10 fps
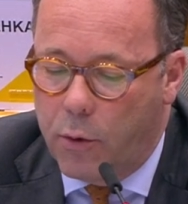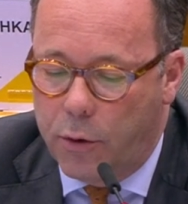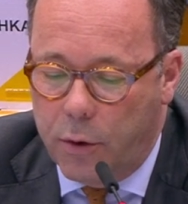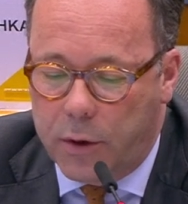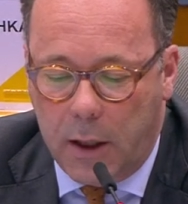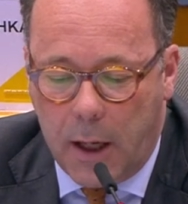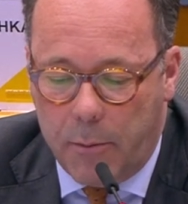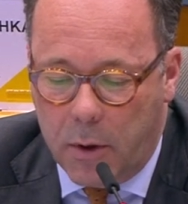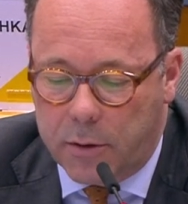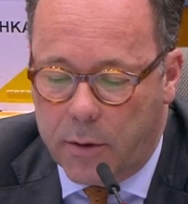reducing
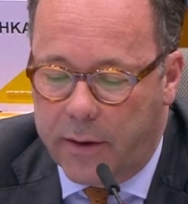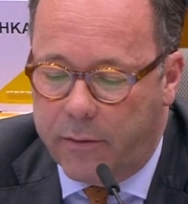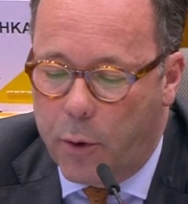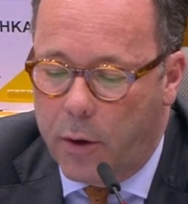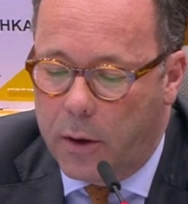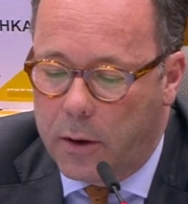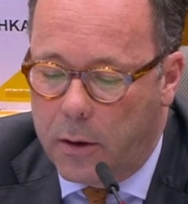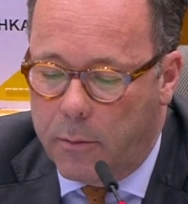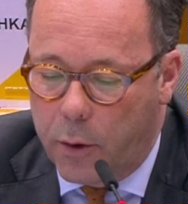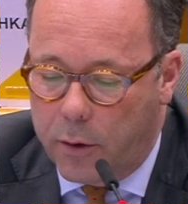administrative
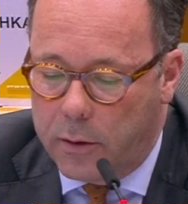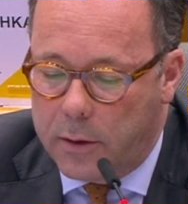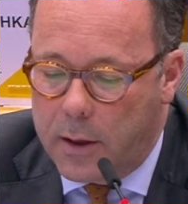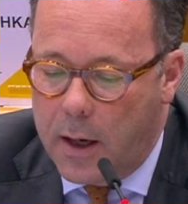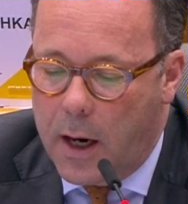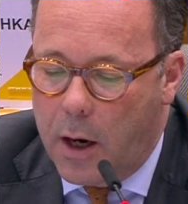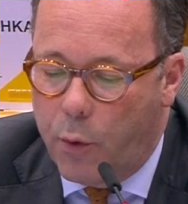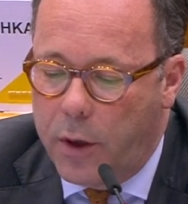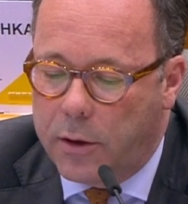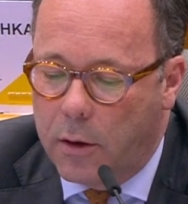burdens
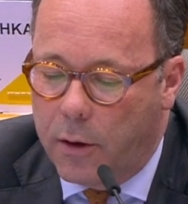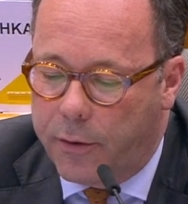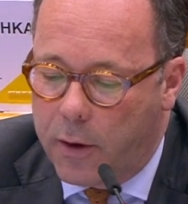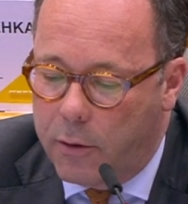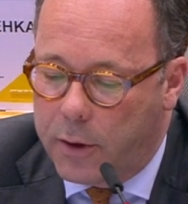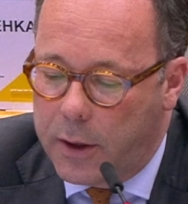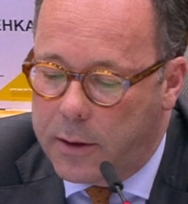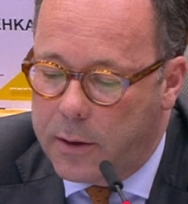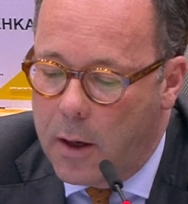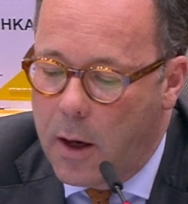and regional
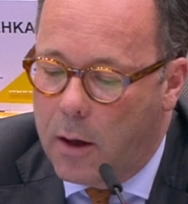authorities,